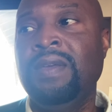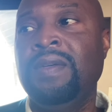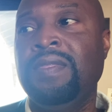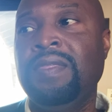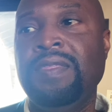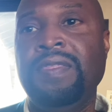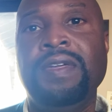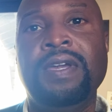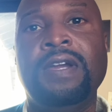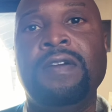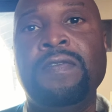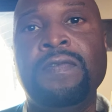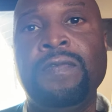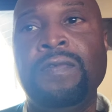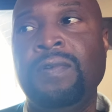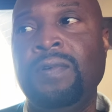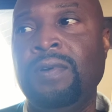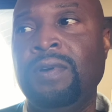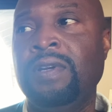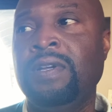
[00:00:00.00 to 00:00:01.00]

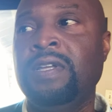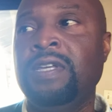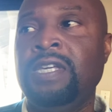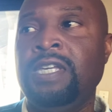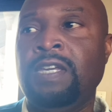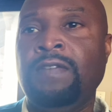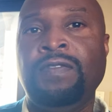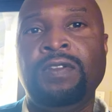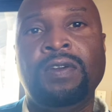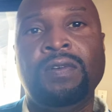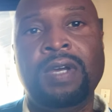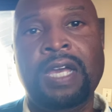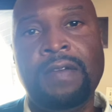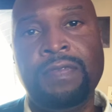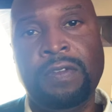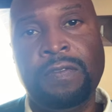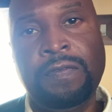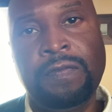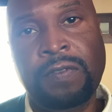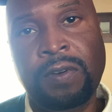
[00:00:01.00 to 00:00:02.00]
Therefore, if you don't have
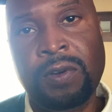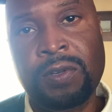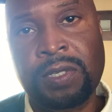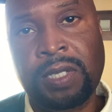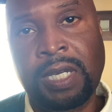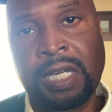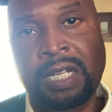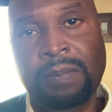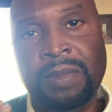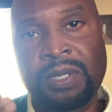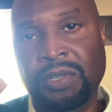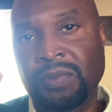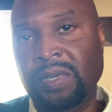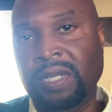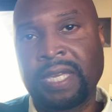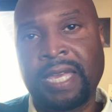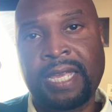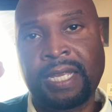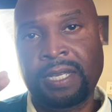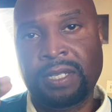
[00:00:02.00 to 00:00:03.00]
the first element, you
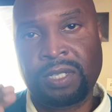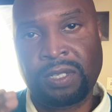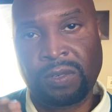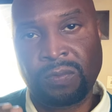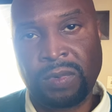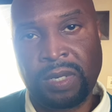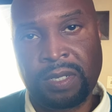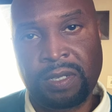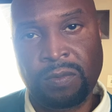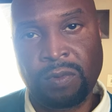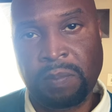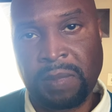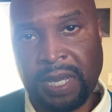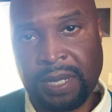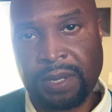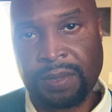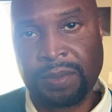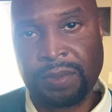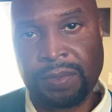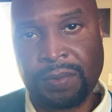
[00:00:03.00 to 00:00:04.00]
can't get to the
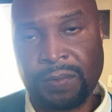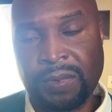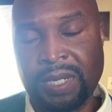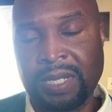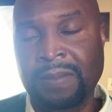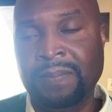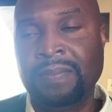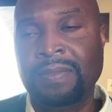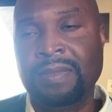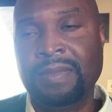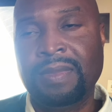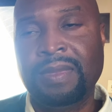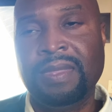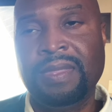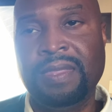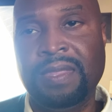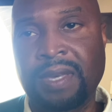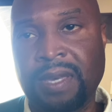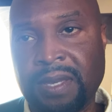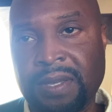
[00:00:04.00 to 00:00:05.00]
remaining 3.
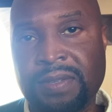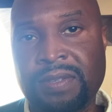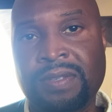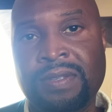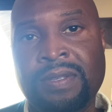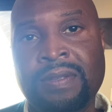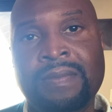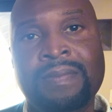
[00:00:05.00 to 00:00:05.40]
Thus,